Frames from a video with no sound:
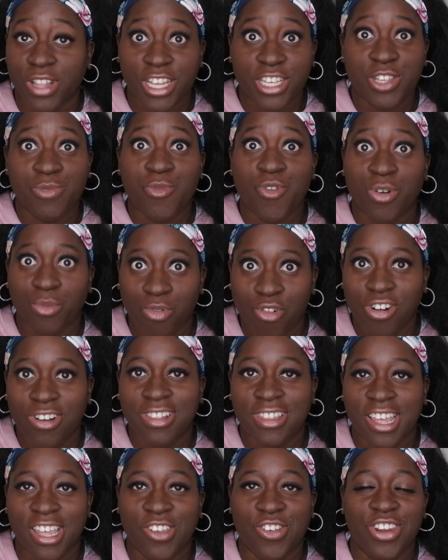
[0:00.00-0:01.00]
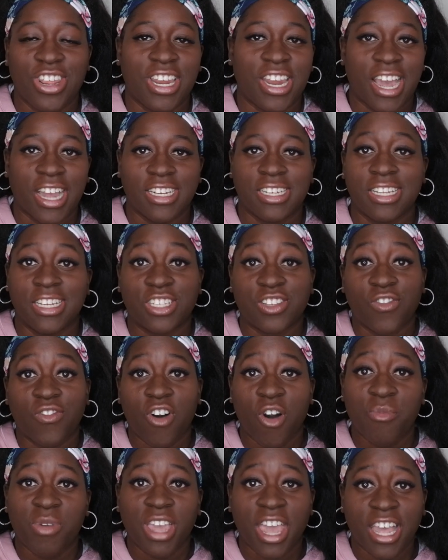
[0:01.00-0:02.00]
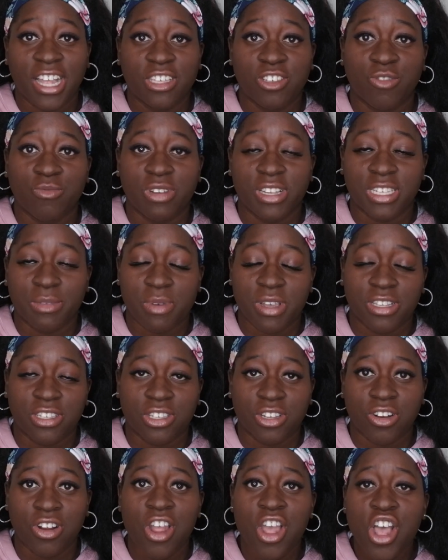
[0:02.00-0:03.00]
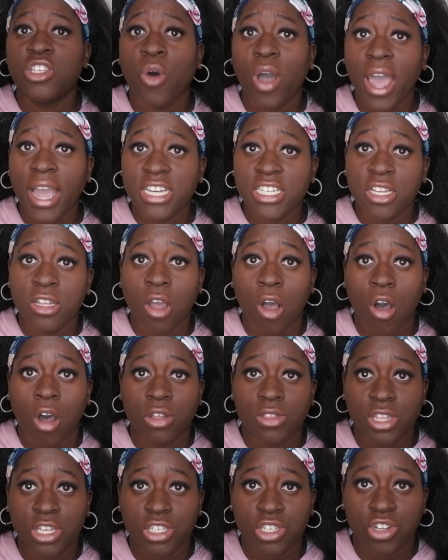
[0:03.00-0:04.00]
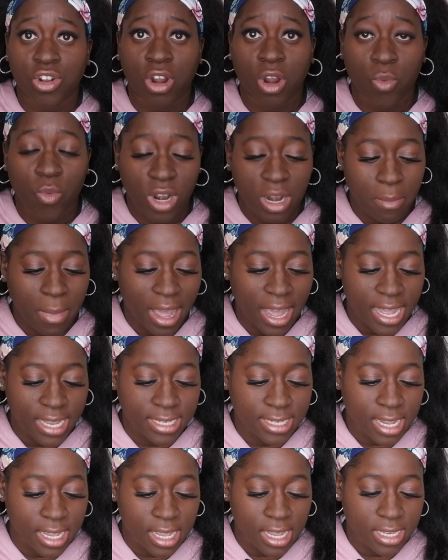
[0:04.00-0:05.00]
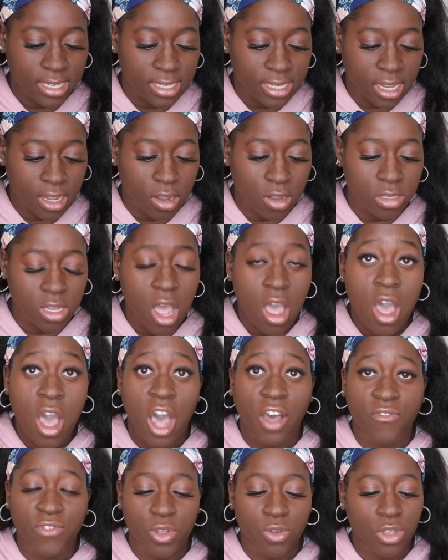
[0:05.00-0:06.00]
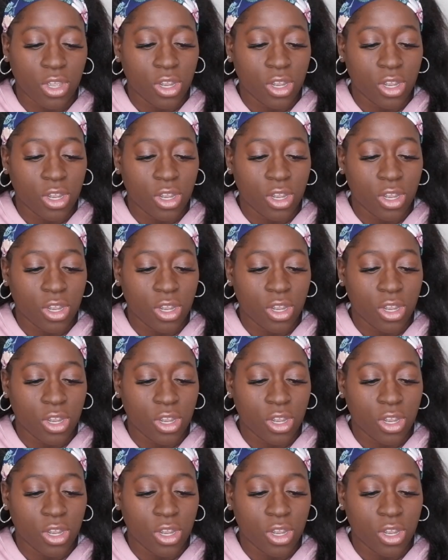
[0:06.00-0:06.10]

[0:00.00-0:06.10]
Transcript: That's the more important thing you need, actually, is a foaming hand soap dispenser. So I actually hauled this during one of my SAS sales a few